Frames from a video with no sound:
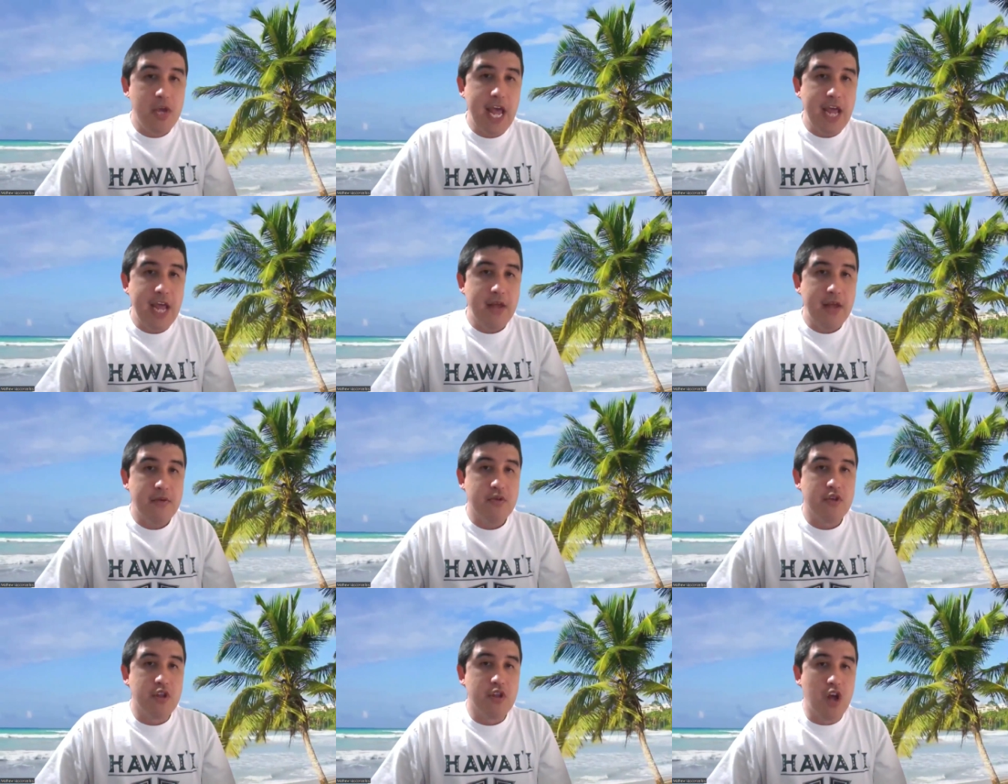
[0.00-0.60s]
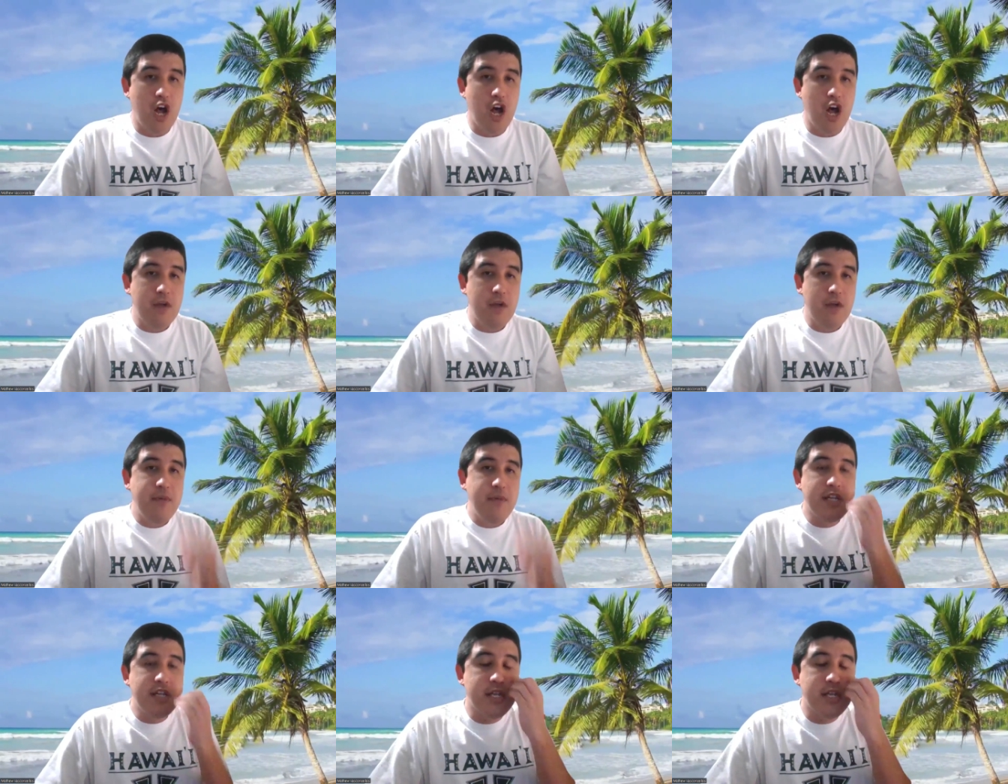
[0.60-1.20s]
Okay,
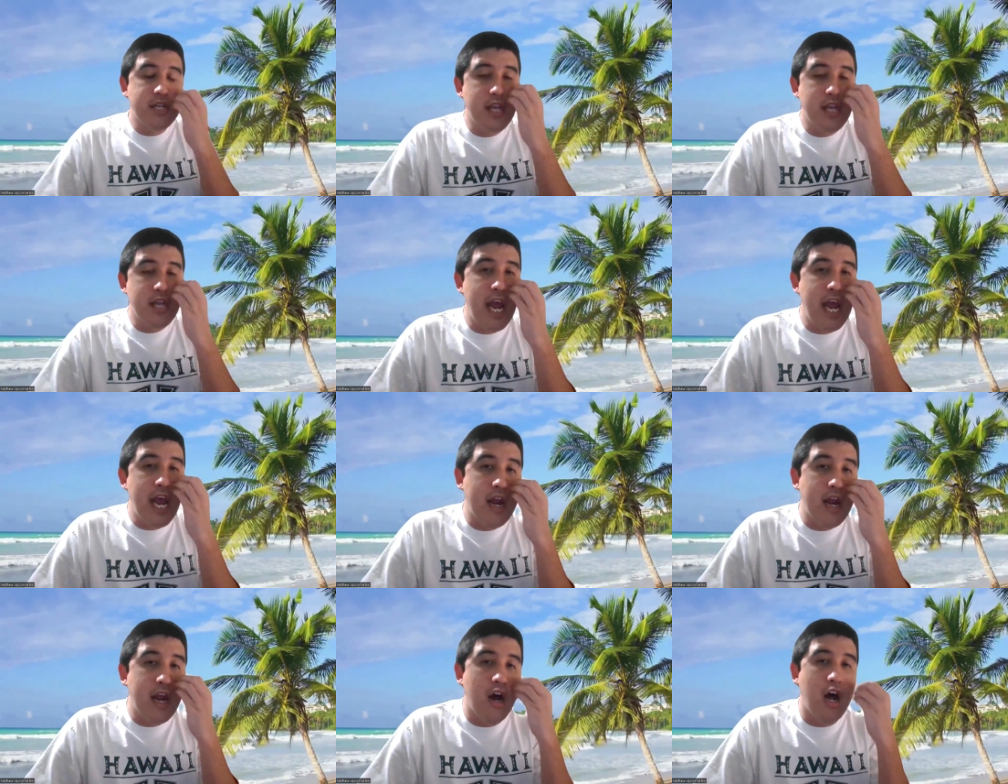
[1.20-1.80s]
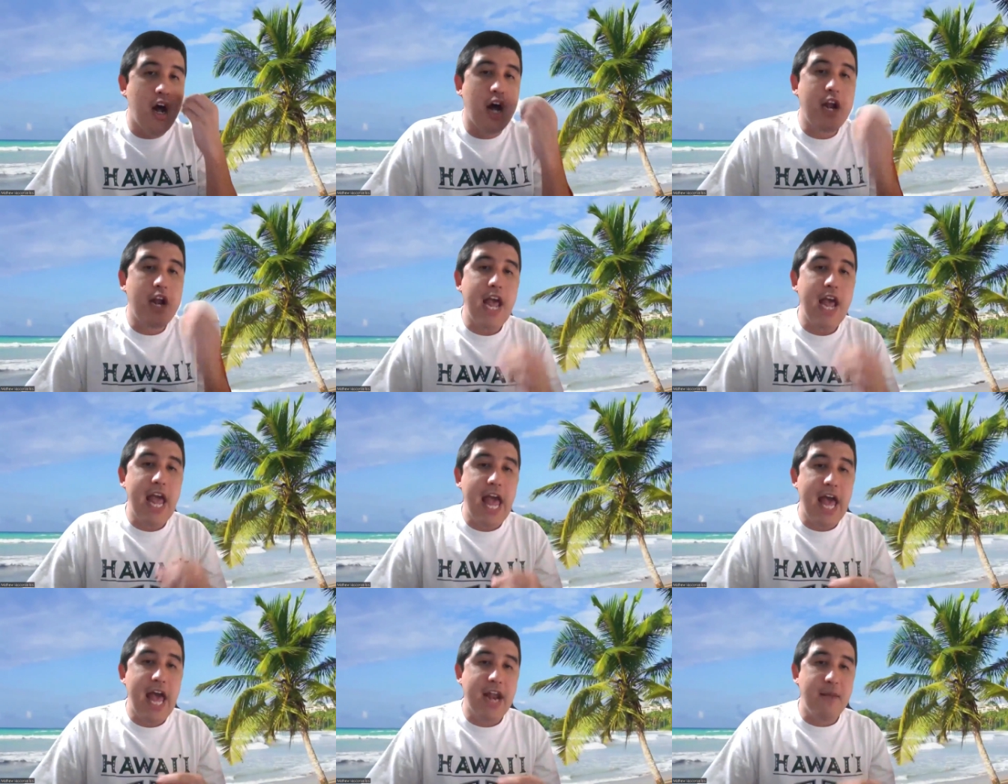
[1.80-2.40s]
Long Beach State
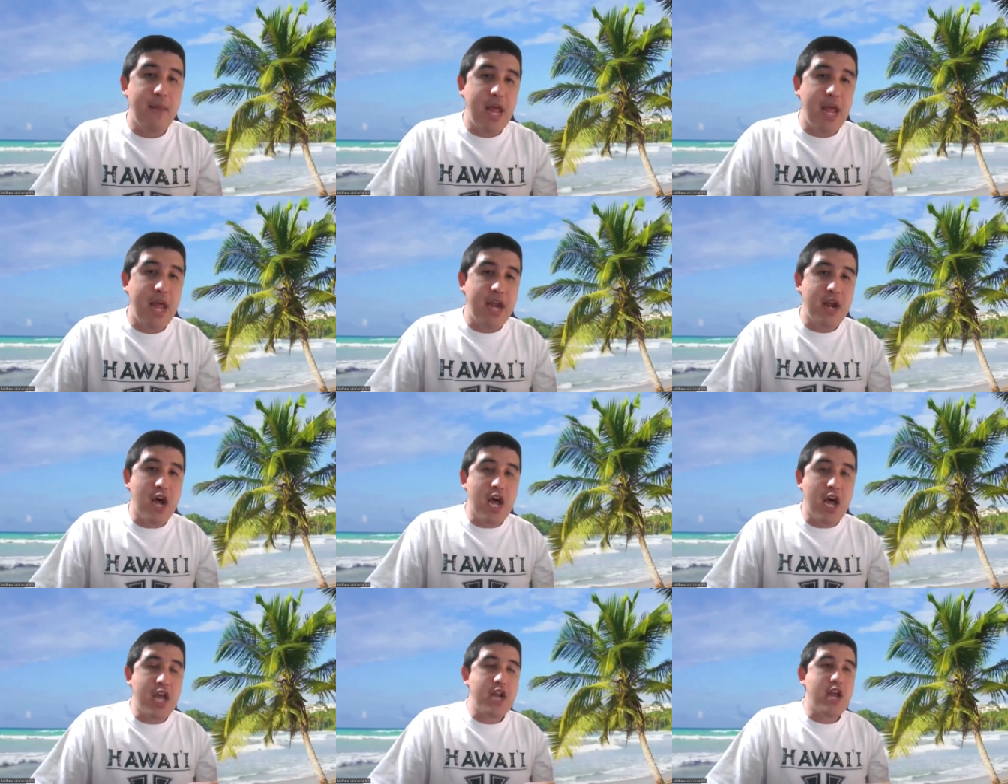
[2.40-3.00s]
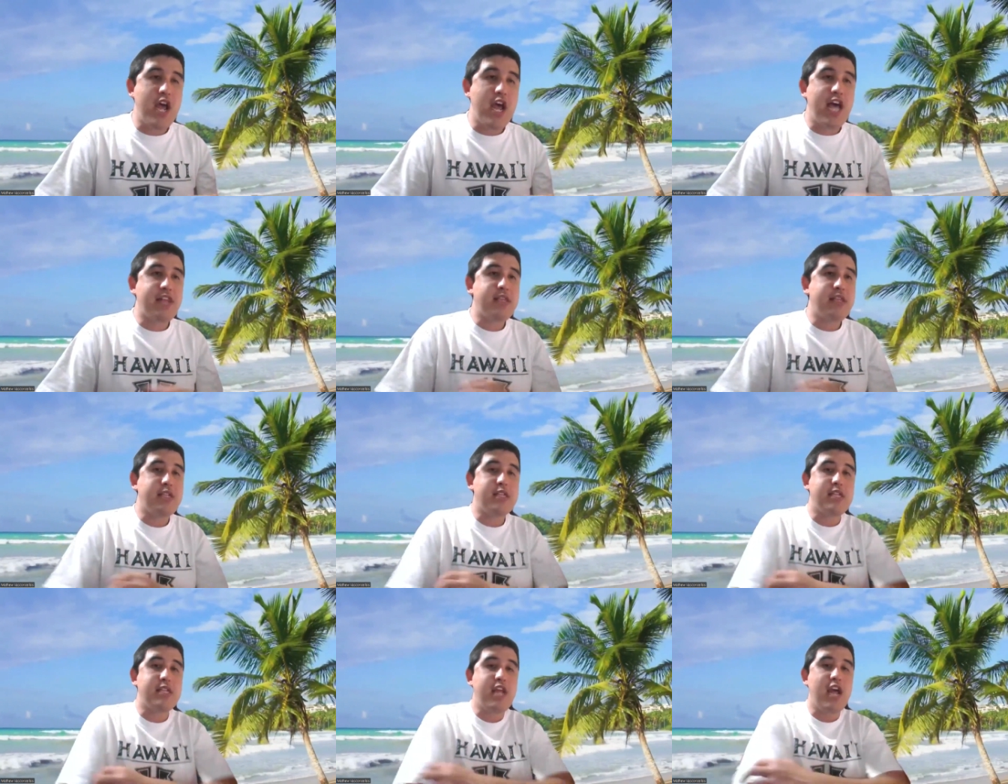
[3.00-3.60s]
on anime night
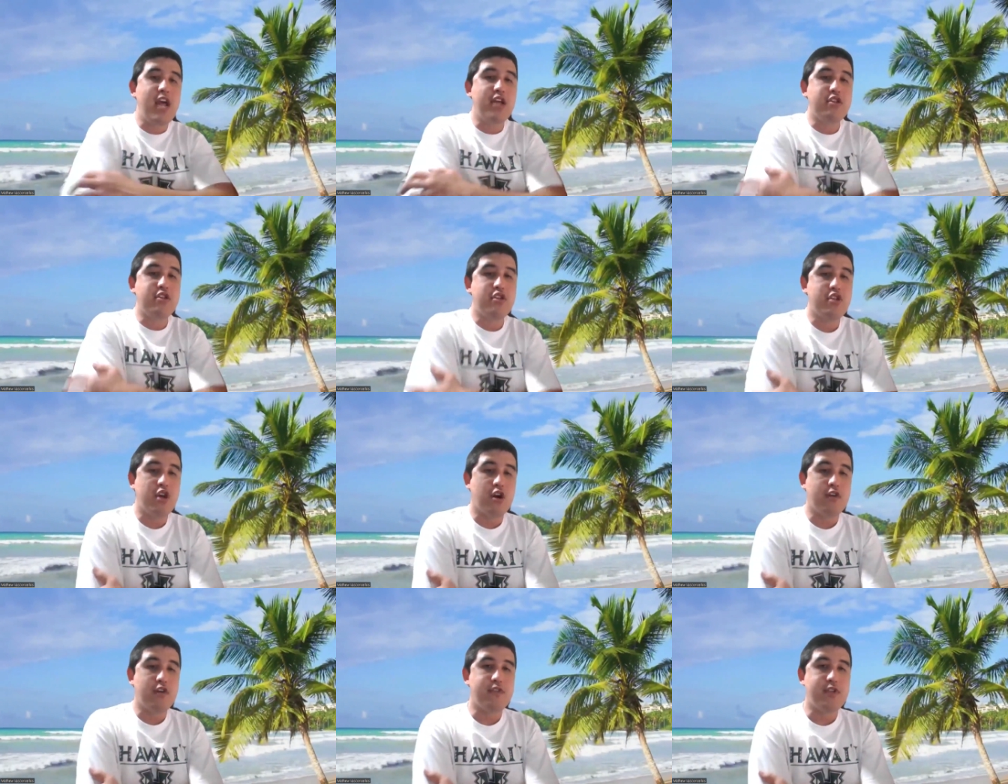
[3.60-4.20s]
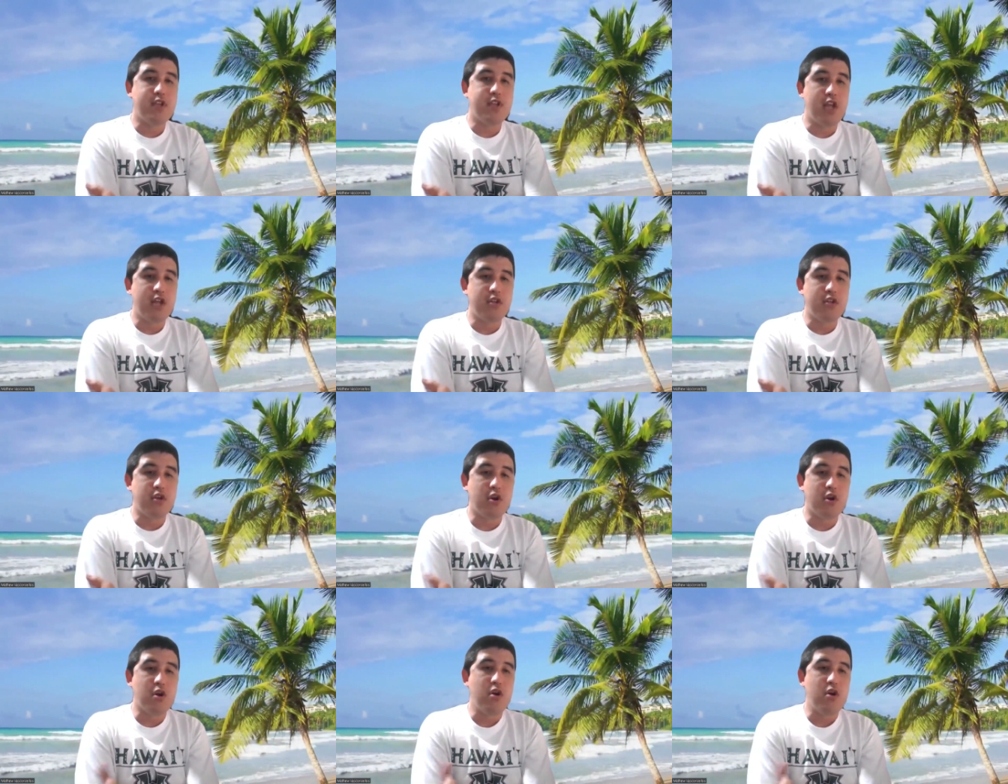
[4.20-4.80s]
at the Stan Sheriff
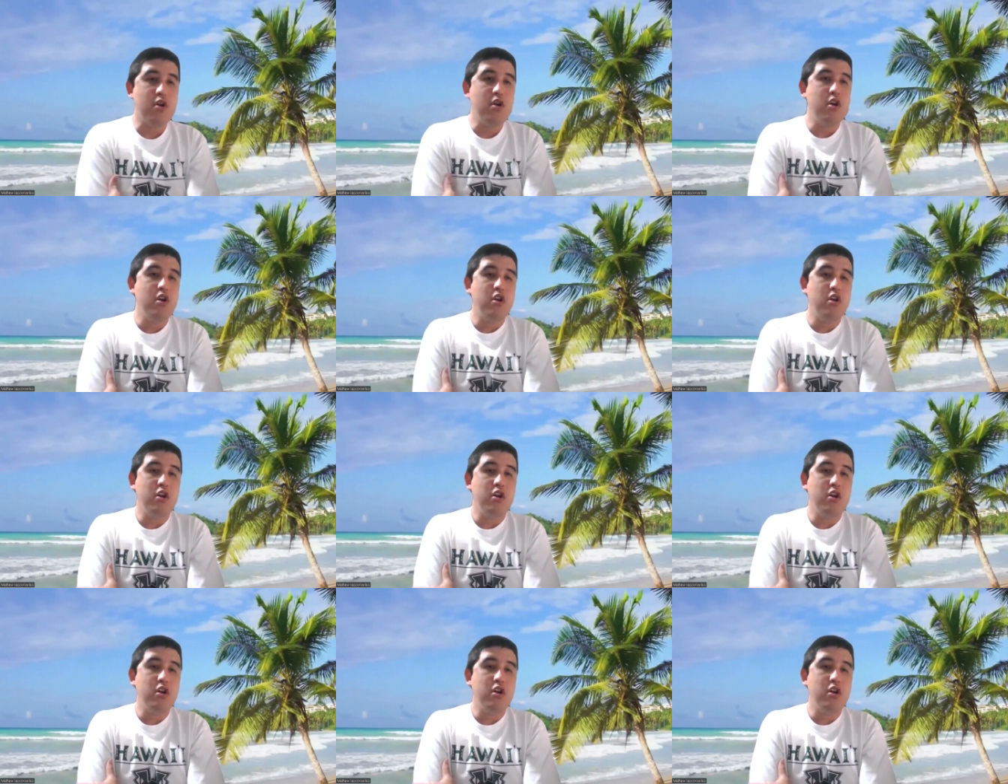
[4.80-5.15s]
Center.